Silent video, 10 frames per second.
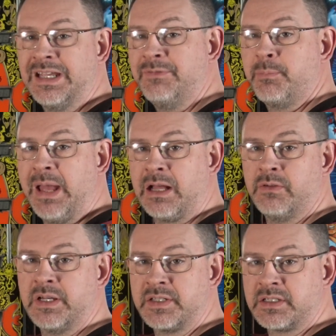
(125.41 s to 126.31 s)
If your back
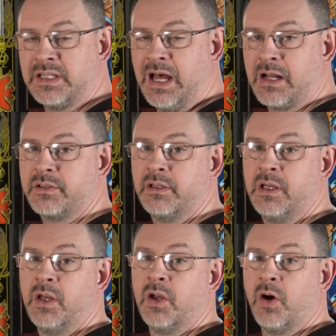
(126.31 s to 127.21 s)
glass is locked,
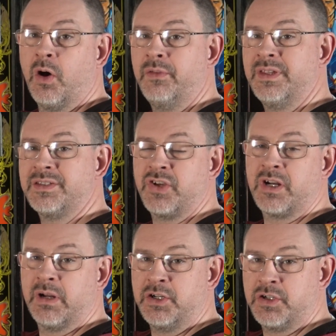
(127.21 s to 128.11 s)
on this
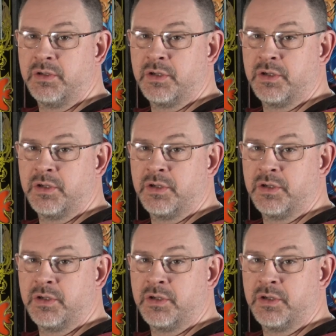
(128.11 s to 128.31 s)
generation,